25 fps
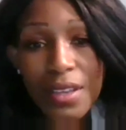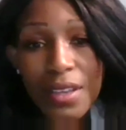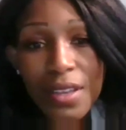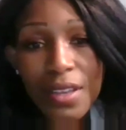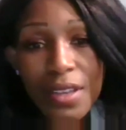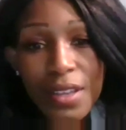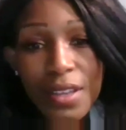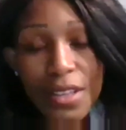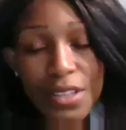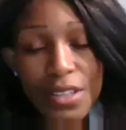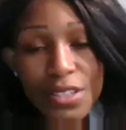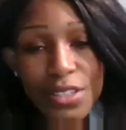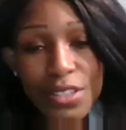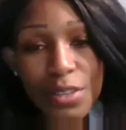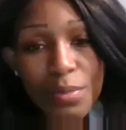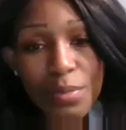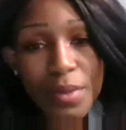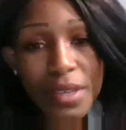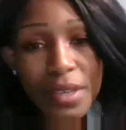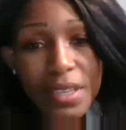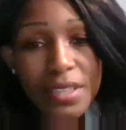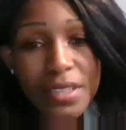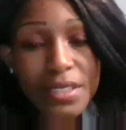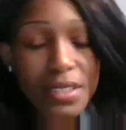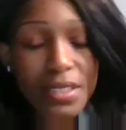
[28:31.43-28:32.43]
I'd
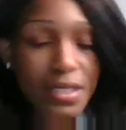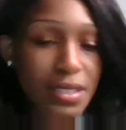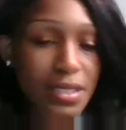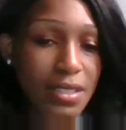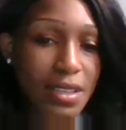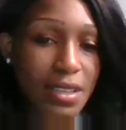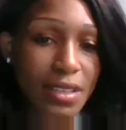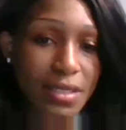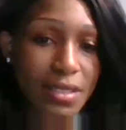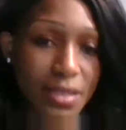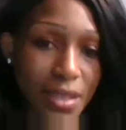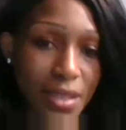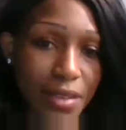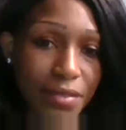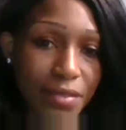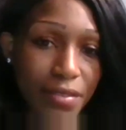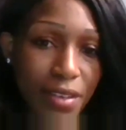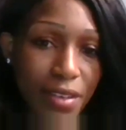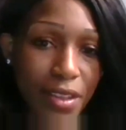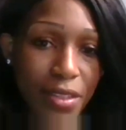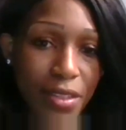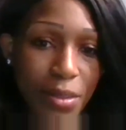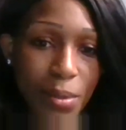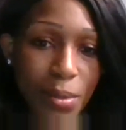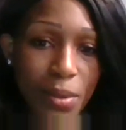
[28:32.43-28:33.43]
be keen to discuss that
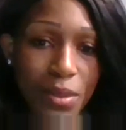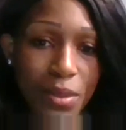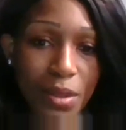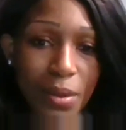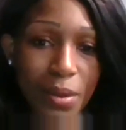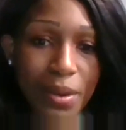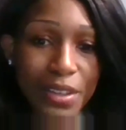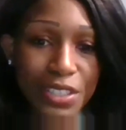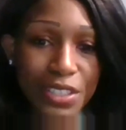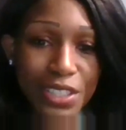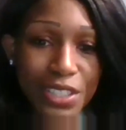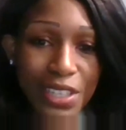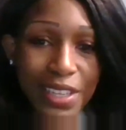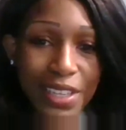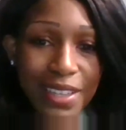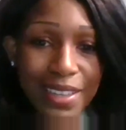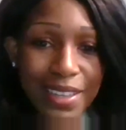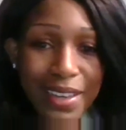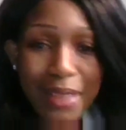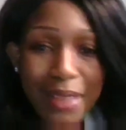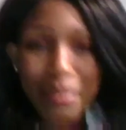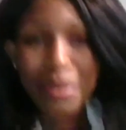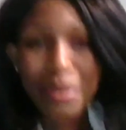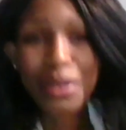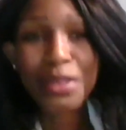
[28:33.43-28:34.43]
further with you, actually.
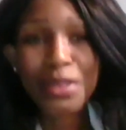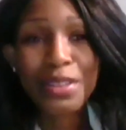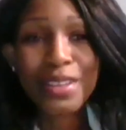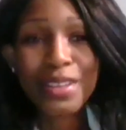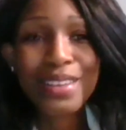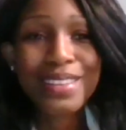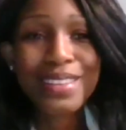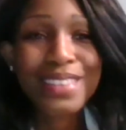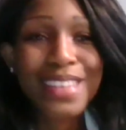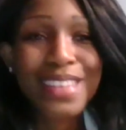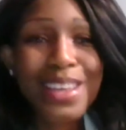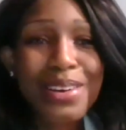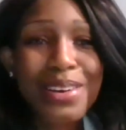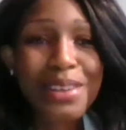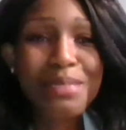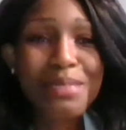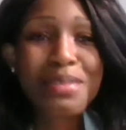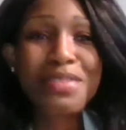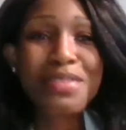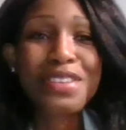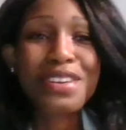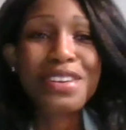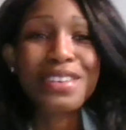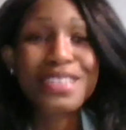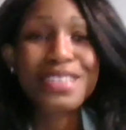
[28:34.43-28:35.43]
Let me know the outcome
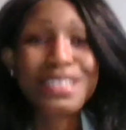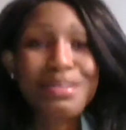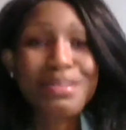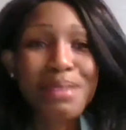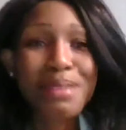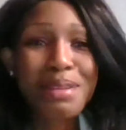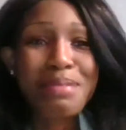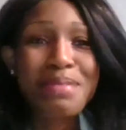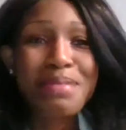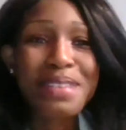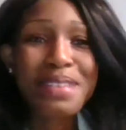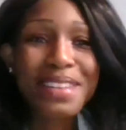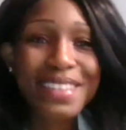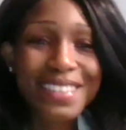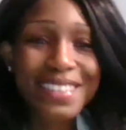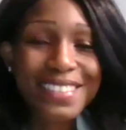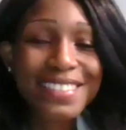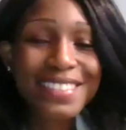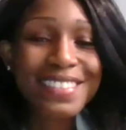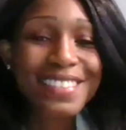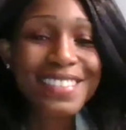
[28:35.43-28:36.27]
of your experiment.